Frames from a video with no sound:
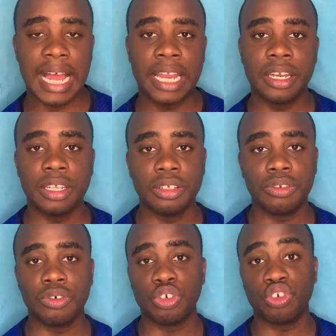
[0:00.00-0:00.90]
and, you
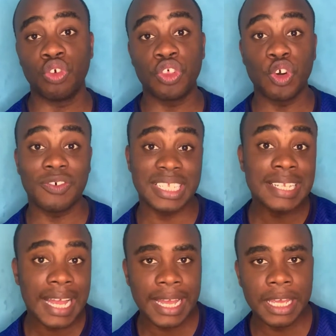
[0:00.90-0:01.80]
know, the growth over
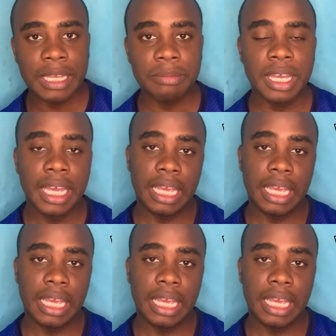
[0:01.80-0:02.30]
time.